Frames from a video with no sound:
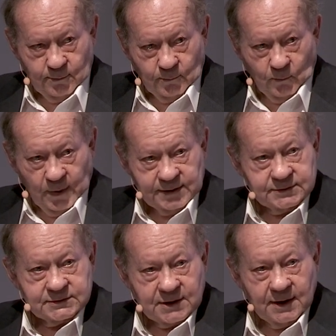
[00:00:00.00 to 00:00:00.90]

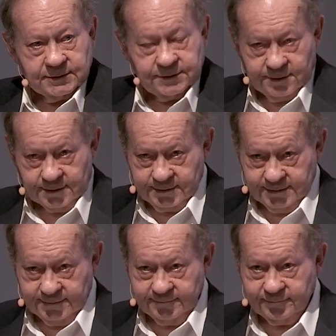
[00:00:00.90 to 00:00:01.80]
was
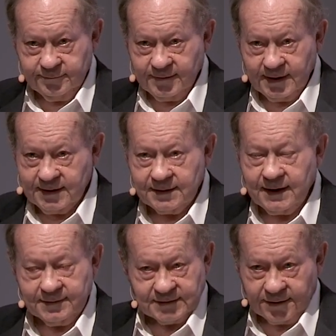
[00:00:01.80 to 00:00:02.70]
alternative a,
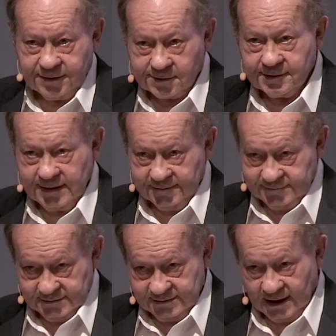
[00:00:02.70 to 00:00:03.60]
as a theory of
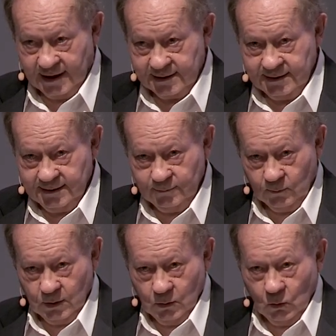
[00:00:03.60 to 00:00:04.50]
society.
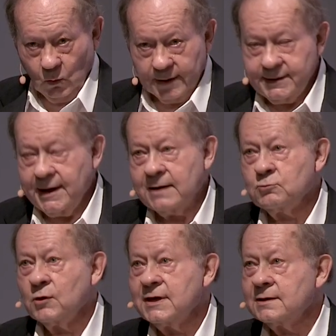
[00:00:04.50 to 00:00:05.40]
One name
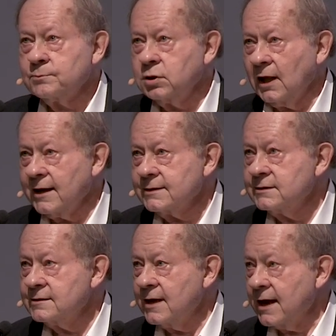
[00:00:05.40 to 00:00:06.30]
we apply
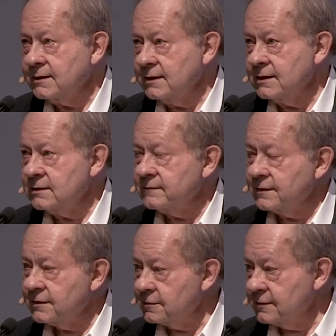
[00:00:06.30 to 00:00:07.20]
to the idea of a
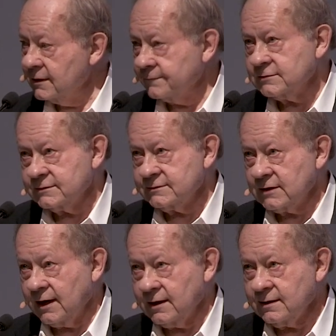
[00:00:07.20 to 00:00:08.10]
theory of
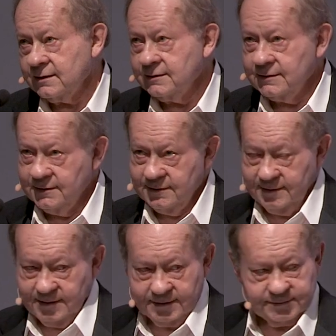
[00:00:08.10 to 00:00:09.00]
society
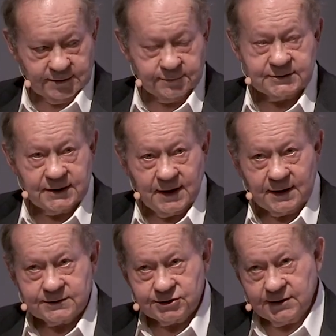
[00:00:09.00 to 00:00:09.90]
is
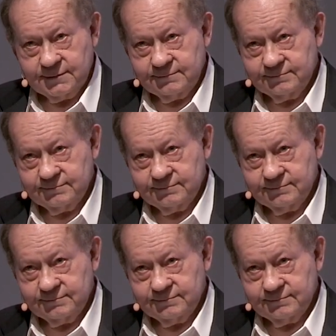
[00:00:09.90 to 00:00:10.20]
sociology.